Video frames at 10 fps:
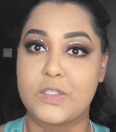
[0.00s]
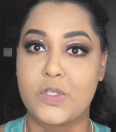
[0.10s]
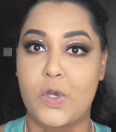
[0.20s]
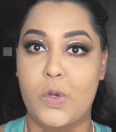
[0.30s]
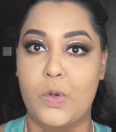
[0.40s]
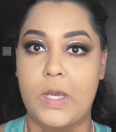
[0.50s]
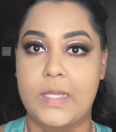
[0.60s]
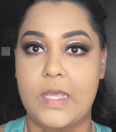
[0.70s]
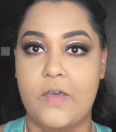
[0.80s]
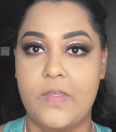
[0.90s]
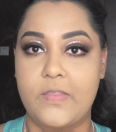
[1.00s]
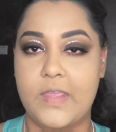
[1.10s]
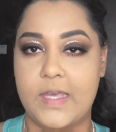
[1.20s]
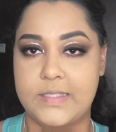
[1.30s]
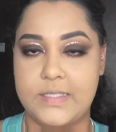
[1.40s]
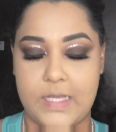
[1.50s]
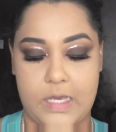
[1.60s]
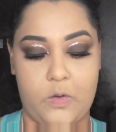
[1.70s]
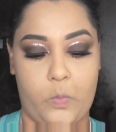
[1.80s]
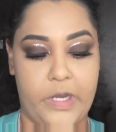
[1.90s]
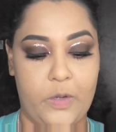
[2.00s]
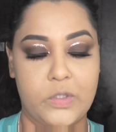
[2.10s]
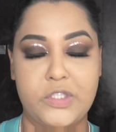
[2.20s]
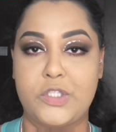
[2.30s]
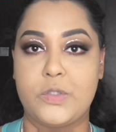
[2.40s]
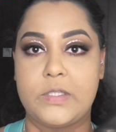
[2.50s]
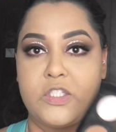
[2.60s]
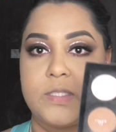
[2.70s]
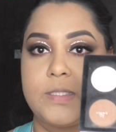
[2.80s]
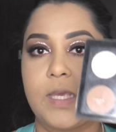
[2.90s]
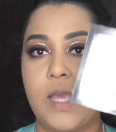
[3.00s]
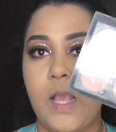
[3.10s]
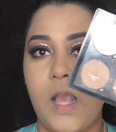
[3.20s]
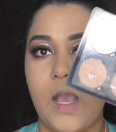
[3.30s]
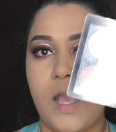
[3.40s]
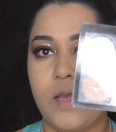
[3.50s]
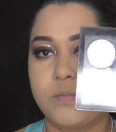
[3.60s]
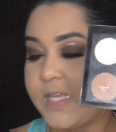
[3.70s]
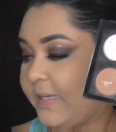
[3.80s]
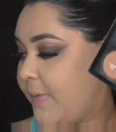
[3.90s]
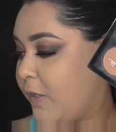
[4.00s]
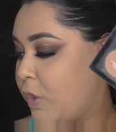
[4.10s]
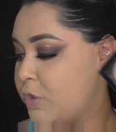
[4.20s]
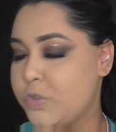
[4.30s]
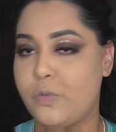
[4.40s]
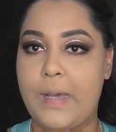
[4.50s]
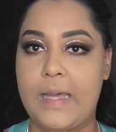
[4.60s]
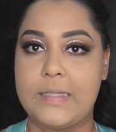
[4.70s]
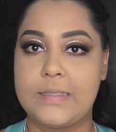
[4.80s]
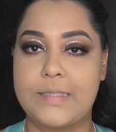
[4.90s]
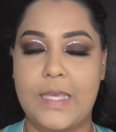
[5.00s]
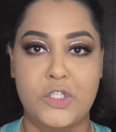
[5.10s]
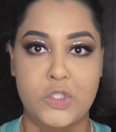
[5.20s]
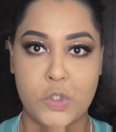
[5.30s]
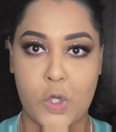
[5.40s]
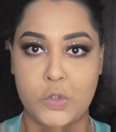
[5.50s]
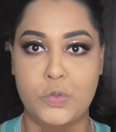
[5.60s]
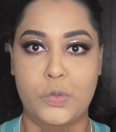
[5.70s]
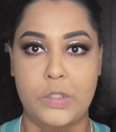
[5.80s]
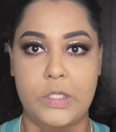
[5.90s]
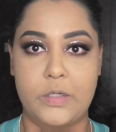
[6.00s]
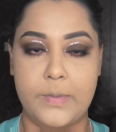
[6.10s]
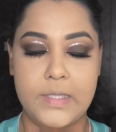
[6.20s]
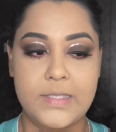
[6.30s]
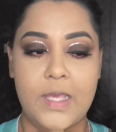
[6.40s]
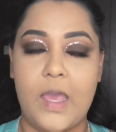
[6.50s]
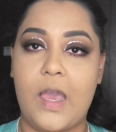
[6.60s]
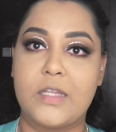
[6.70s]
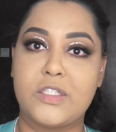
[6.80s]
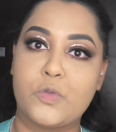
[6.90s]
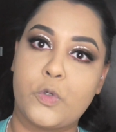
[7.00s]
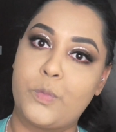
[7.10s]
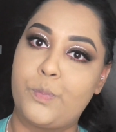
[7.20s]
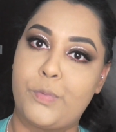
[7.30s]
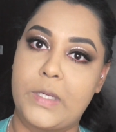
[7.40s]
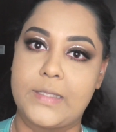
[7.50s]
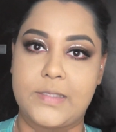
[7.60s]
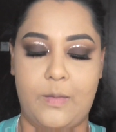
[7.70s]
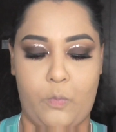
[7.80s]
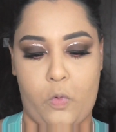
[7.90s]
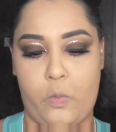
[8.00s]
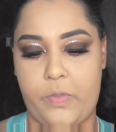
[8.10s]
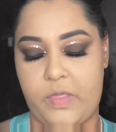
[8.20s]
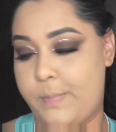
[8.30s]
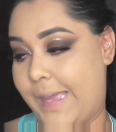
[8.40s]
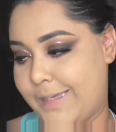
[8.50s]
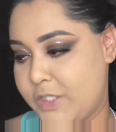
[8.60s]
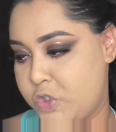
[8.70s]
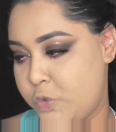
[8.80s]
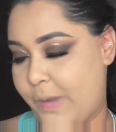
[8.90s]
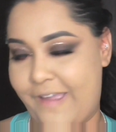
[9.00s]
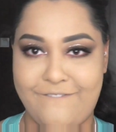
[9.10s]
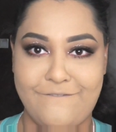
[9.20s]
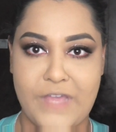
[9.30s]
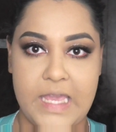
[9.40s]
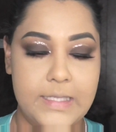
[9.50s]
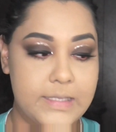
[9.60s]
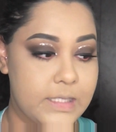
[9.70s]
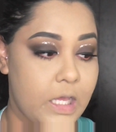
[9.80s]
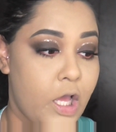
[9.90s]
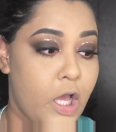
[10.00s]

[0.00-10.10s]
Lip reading: so now that that's done, what I want to do is just take my contour palette and just contour a little bit. I just want to bring some warmth back into my face.